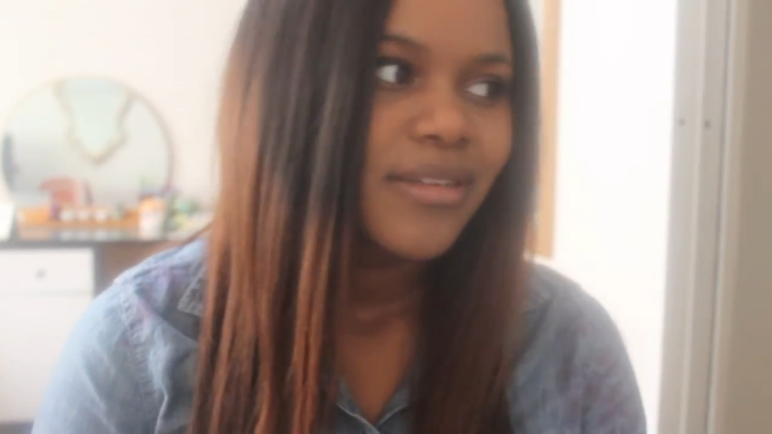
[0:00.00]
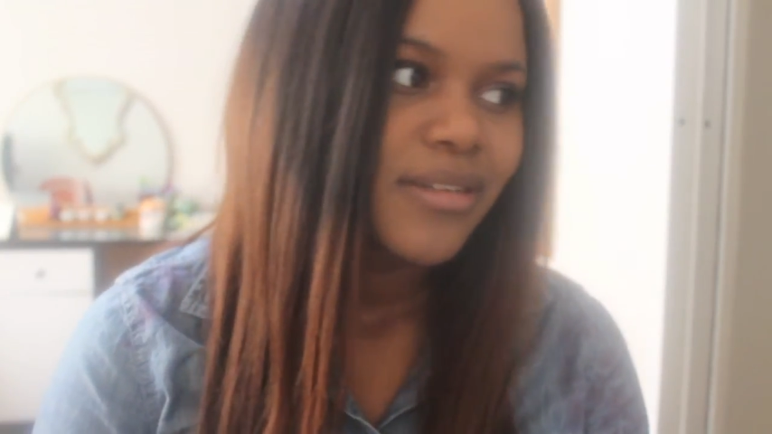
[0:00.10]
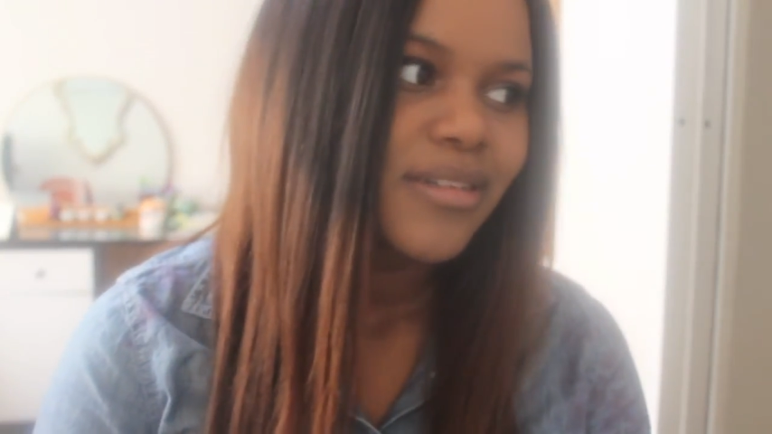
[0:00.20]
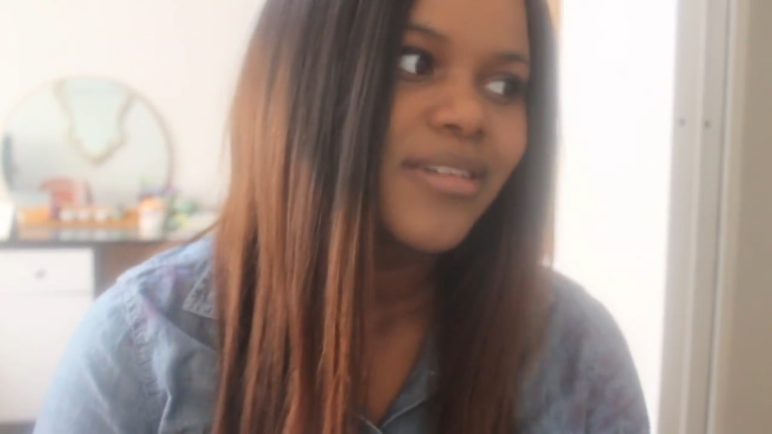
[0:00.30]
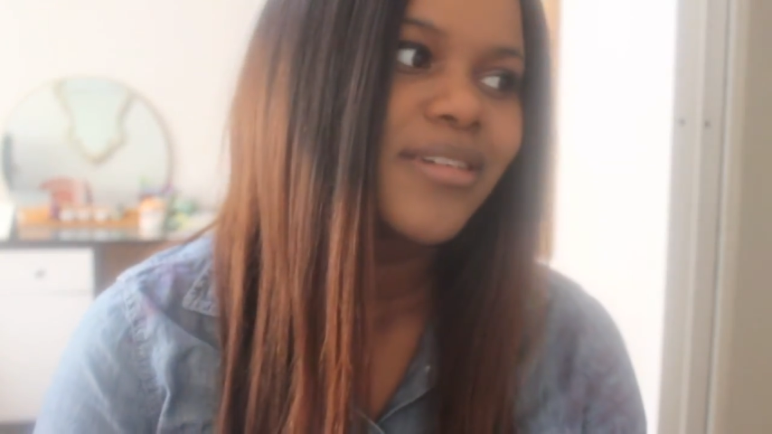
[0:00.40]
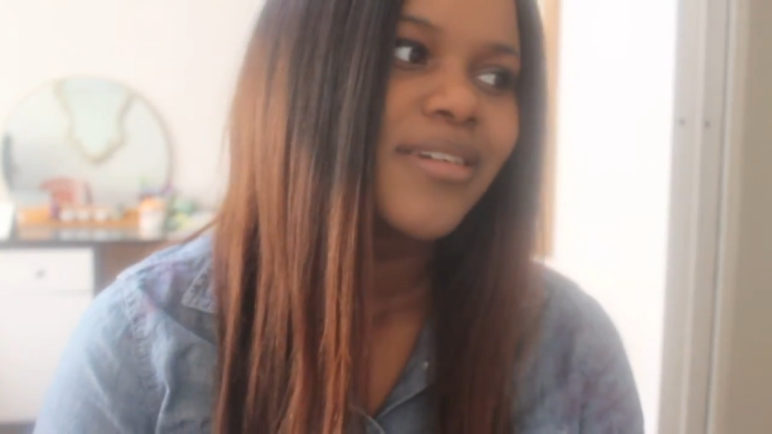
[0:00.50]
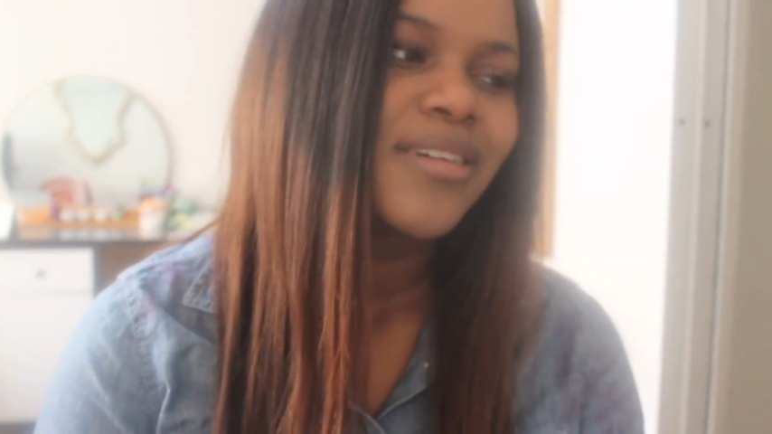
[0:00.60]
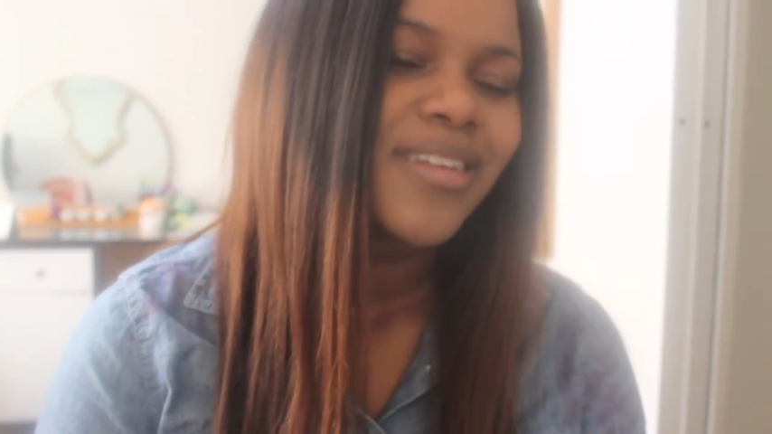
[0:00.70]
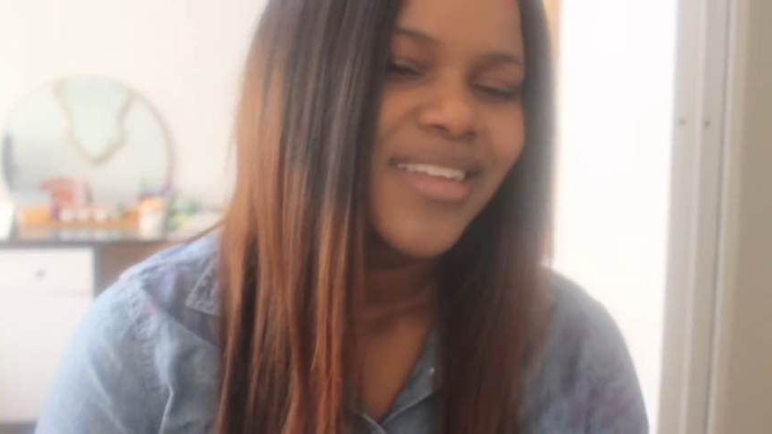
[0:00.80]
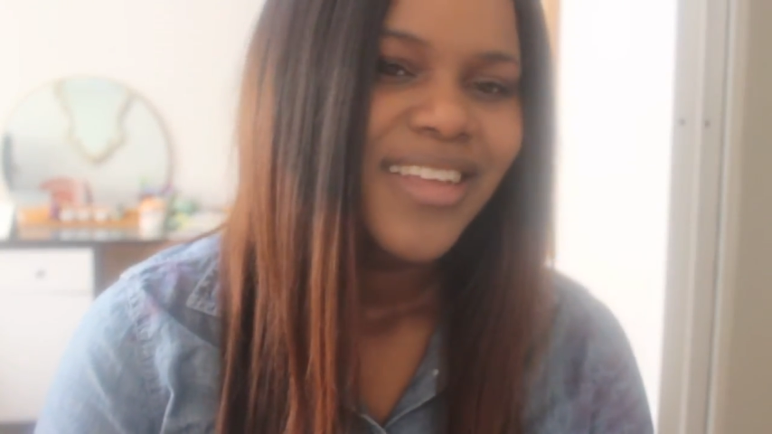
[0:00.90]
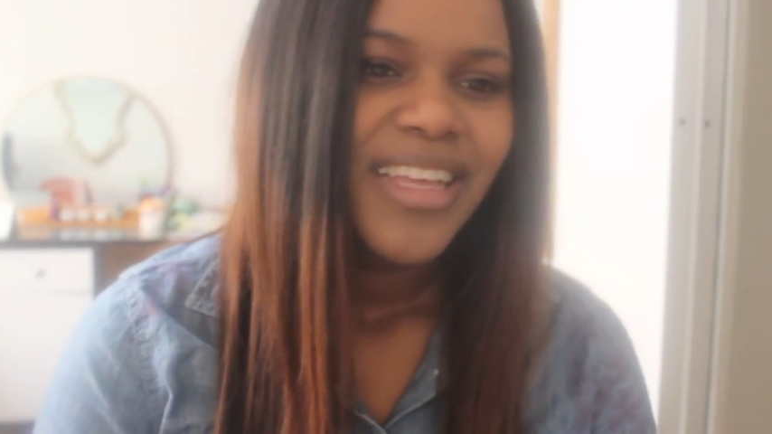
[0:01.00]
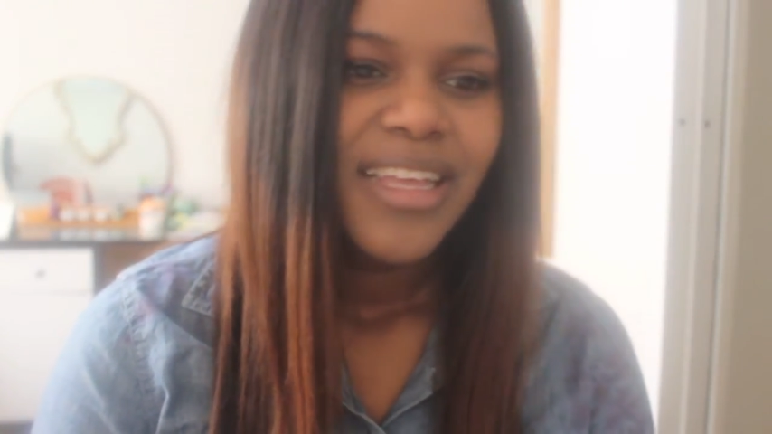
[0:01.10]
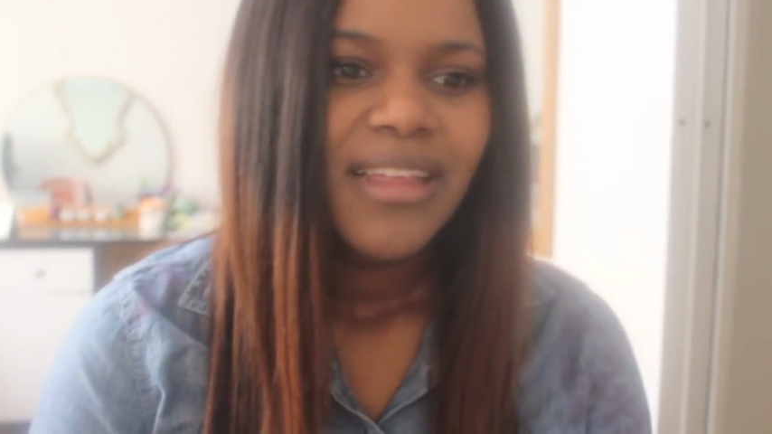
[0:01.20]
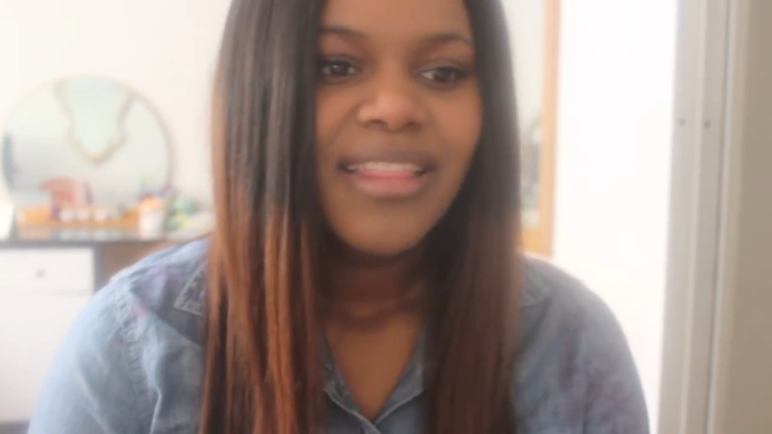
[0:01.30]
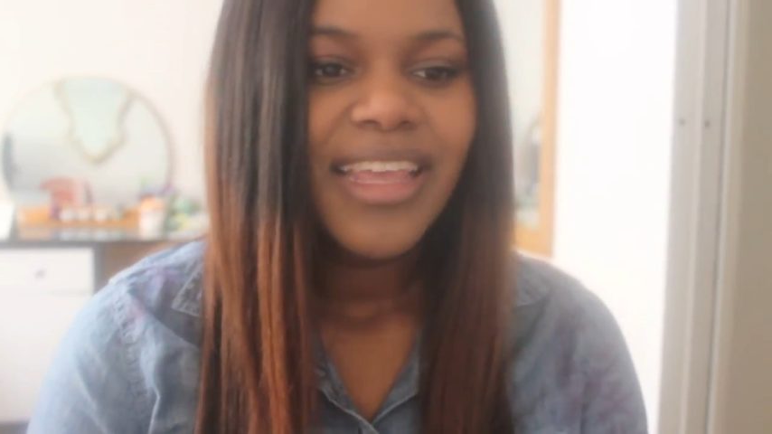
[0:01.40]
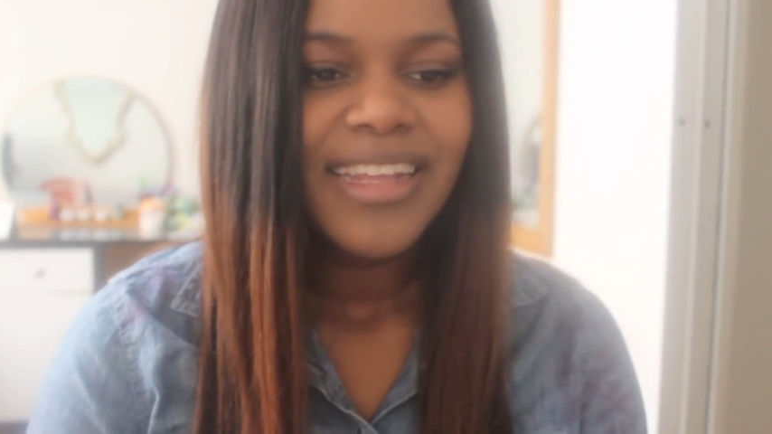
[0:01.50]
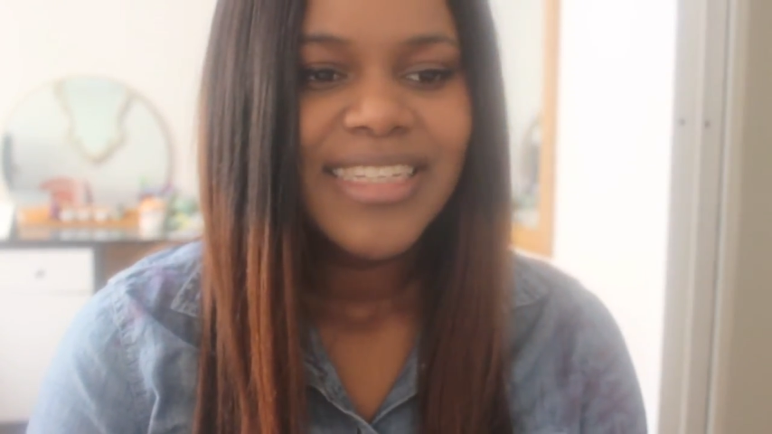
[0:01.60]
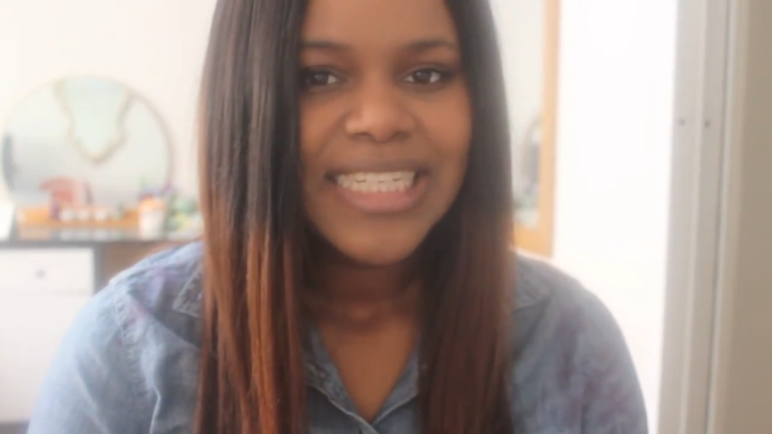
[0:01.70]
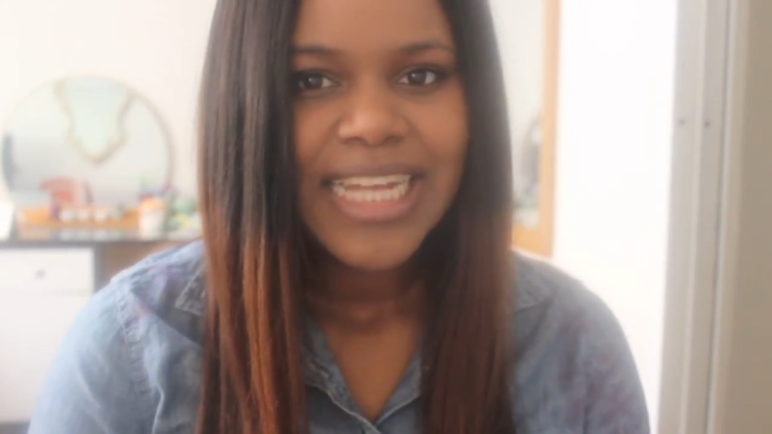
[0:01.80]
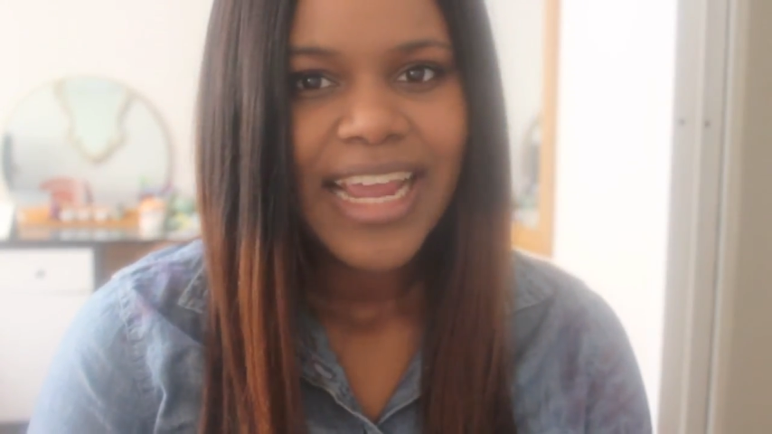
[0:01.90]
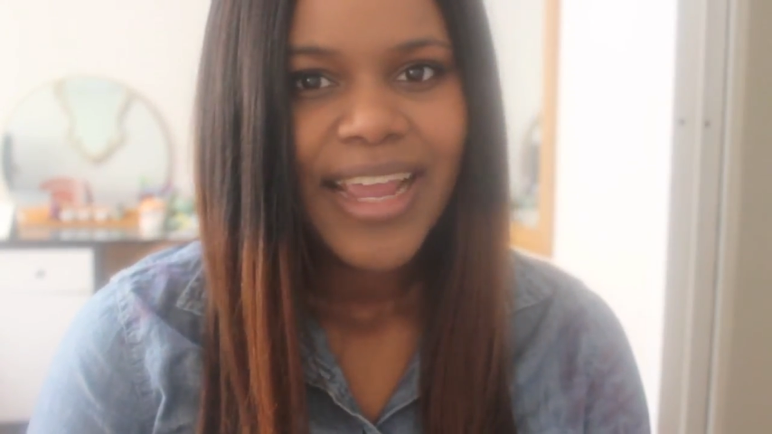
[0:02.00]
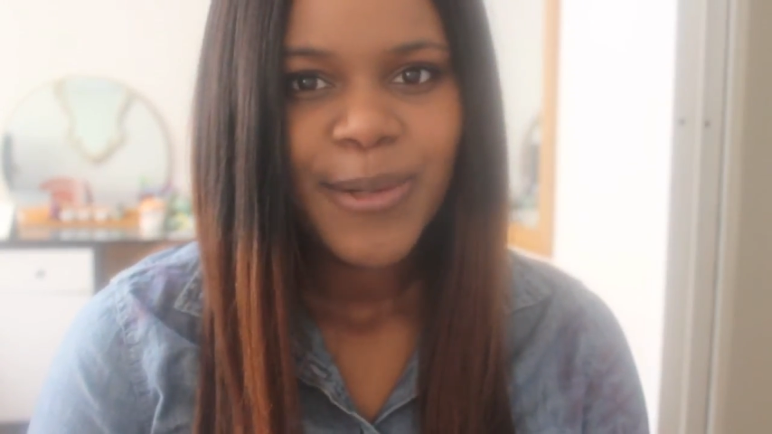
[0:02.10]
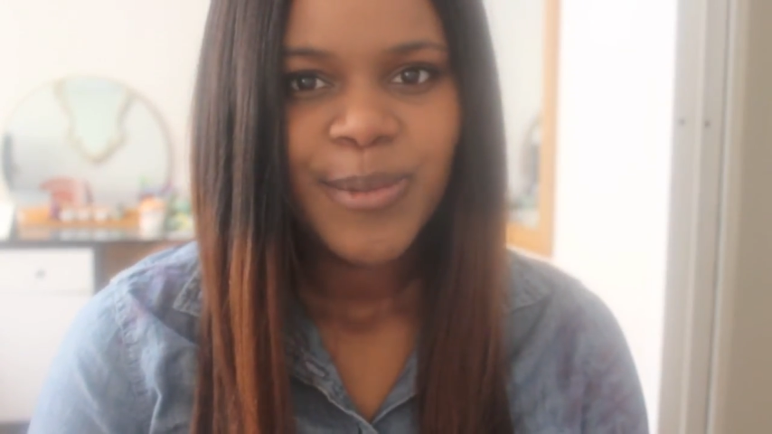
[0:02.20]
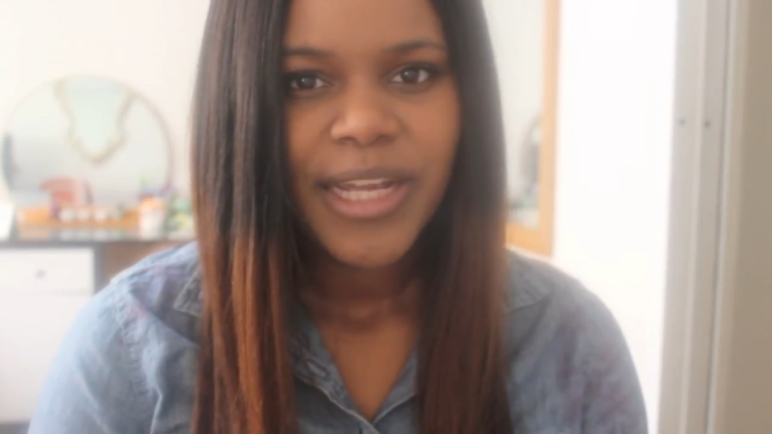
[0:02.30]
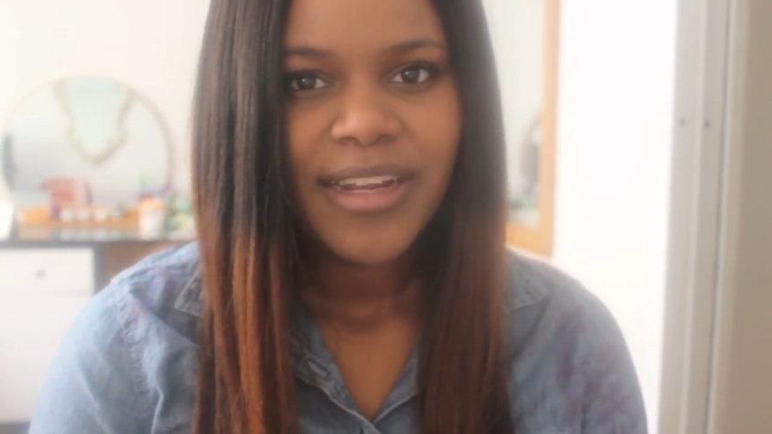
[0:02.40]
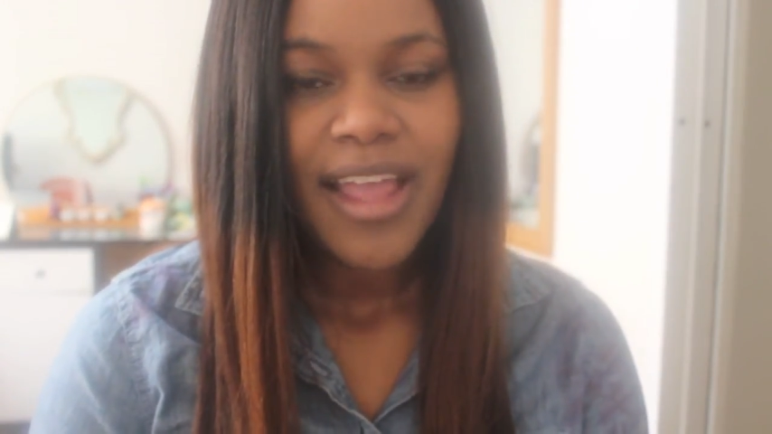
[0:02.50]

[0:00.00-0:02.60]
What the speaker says: Then today I'm like,